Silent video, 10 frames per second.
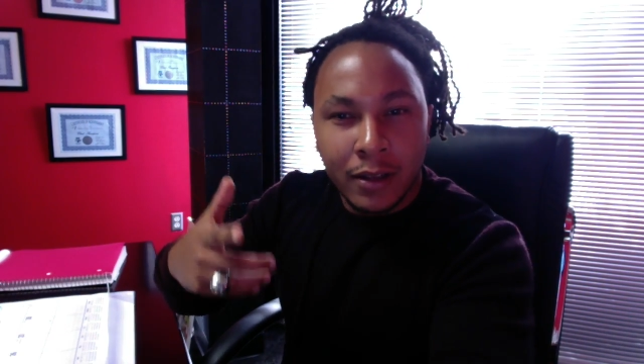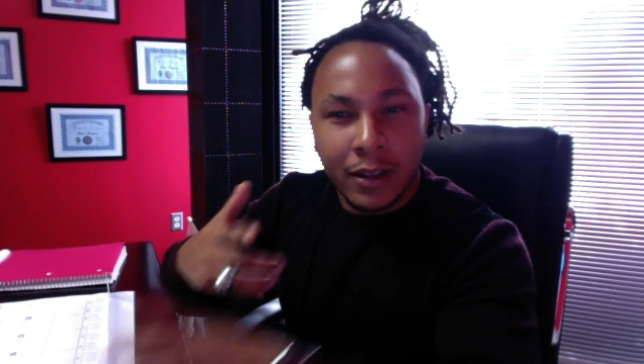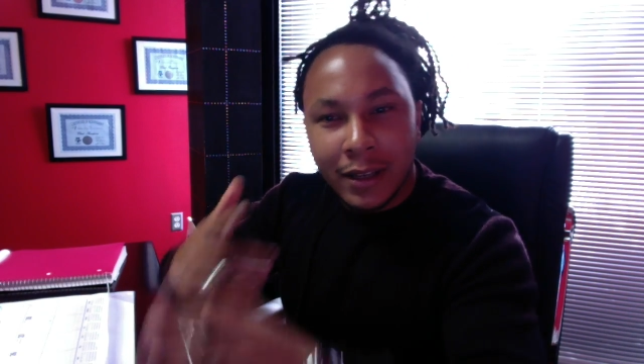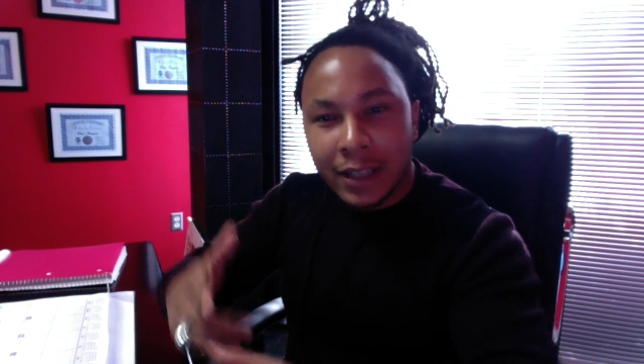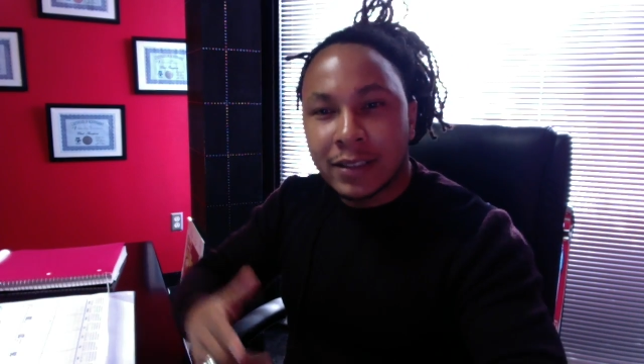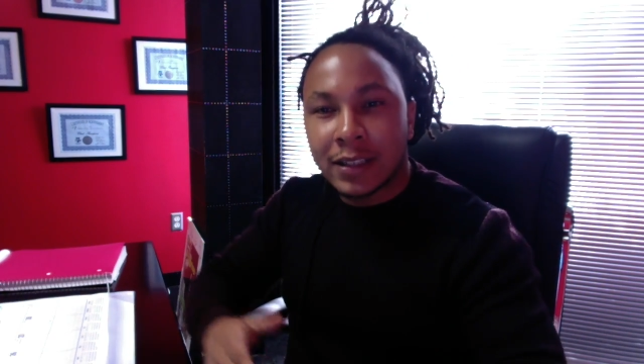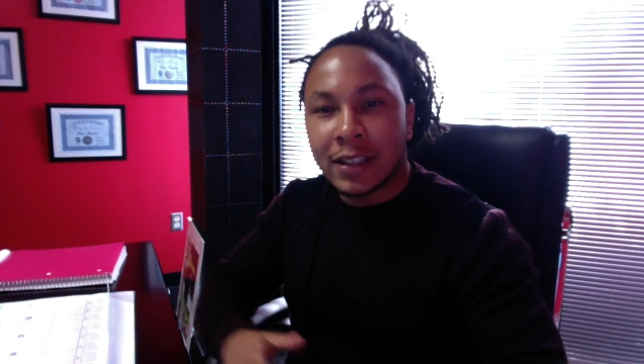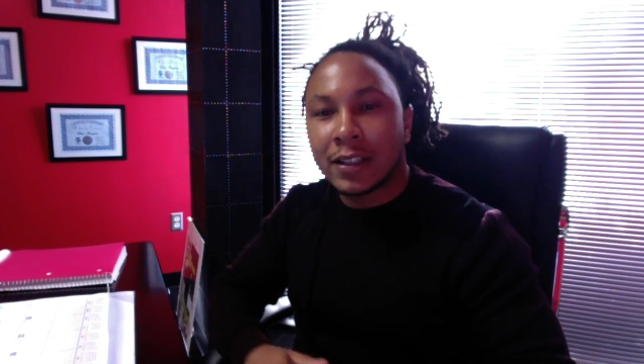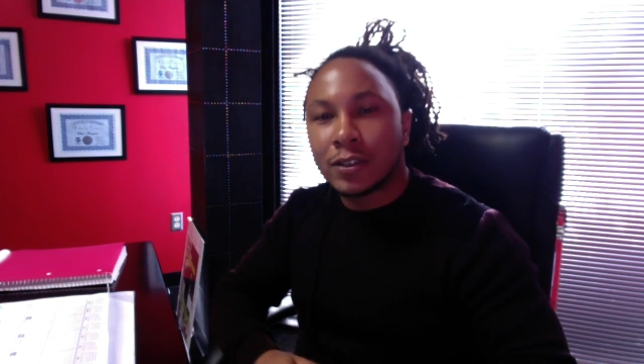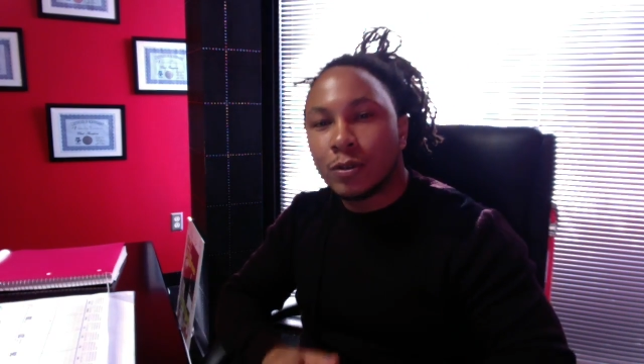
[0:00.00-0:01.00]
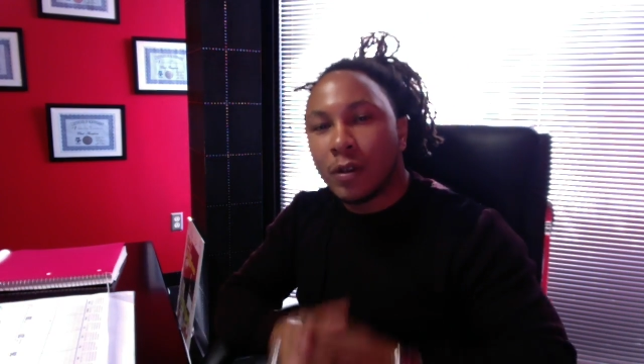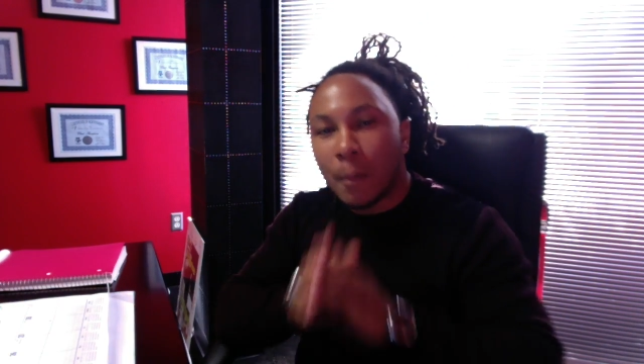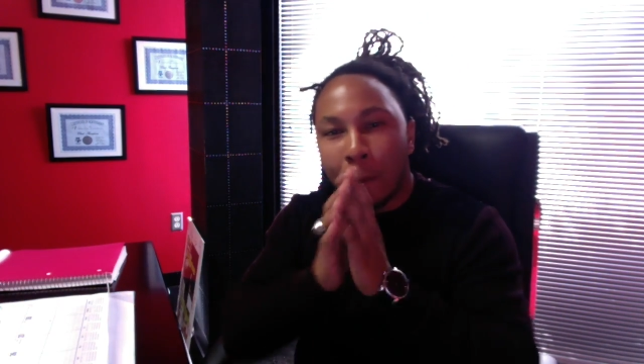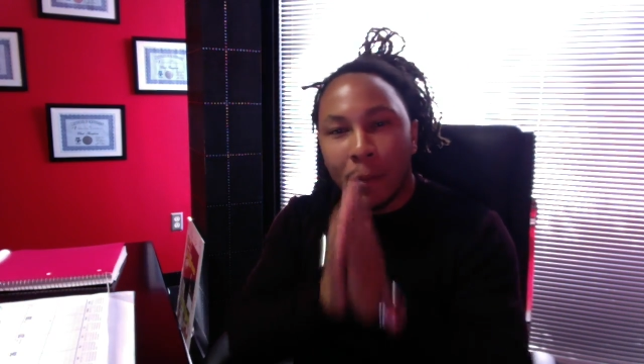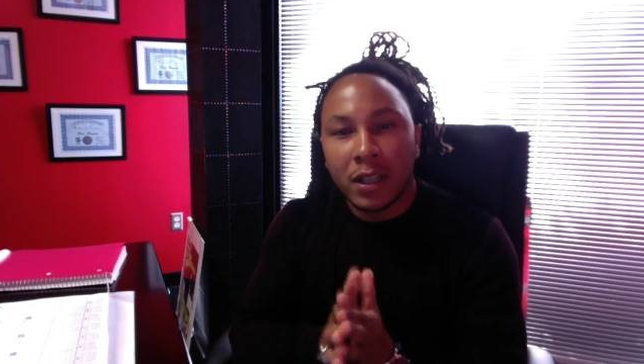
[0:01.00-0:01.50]
The next thing is you
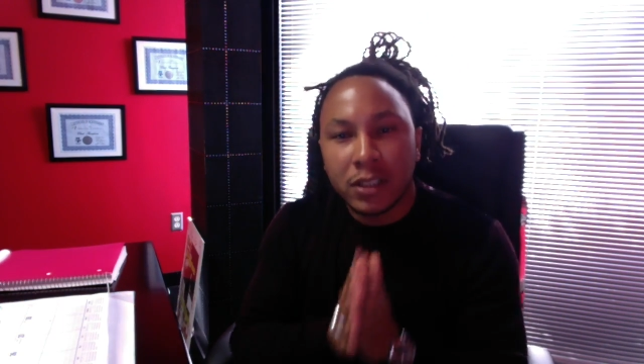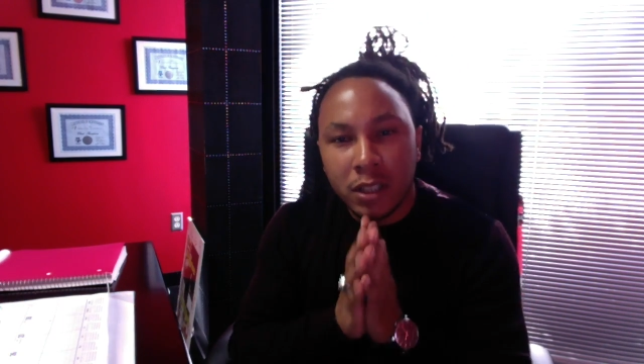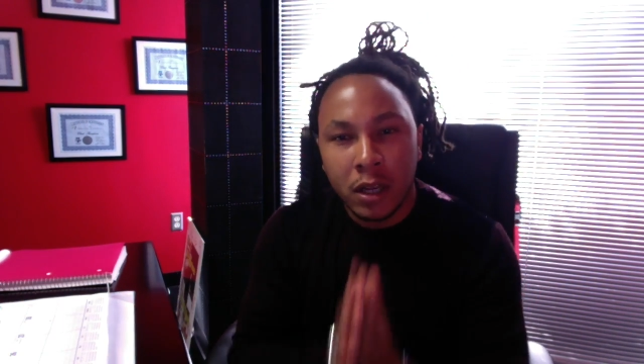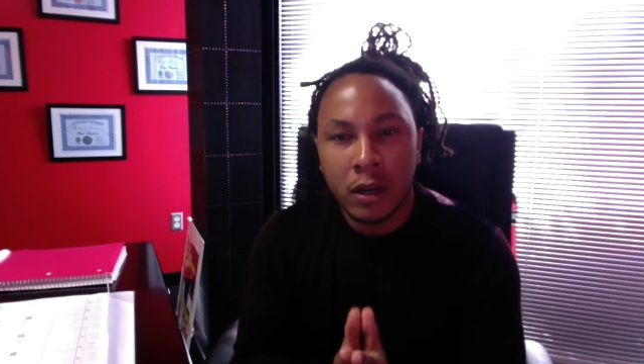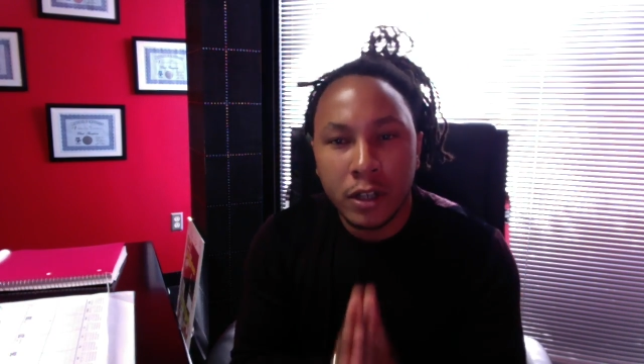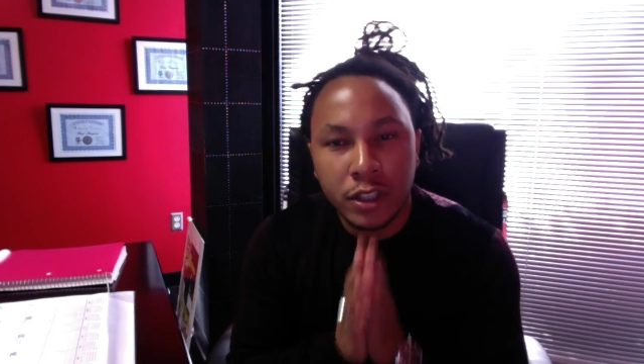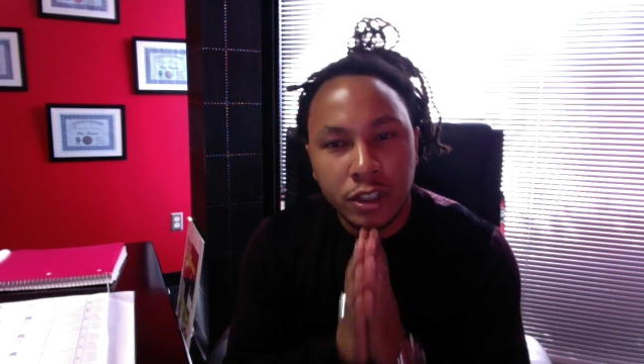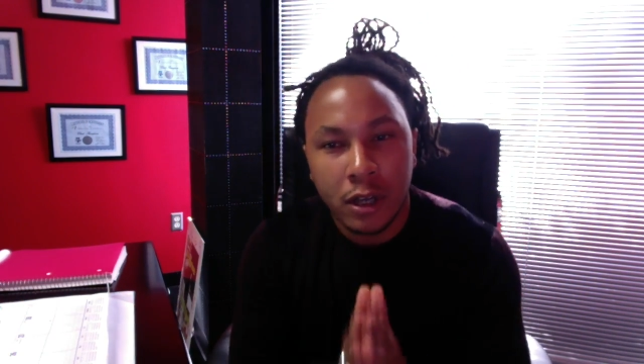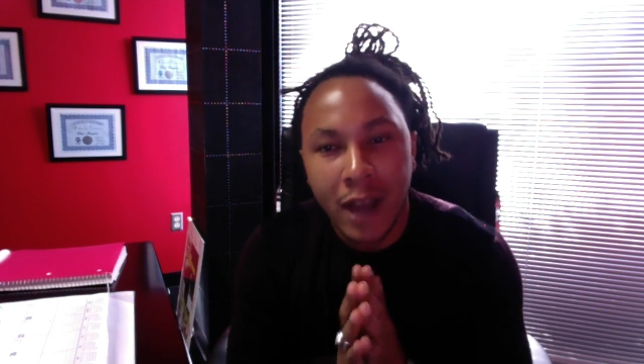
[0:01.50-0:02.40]
must learn to start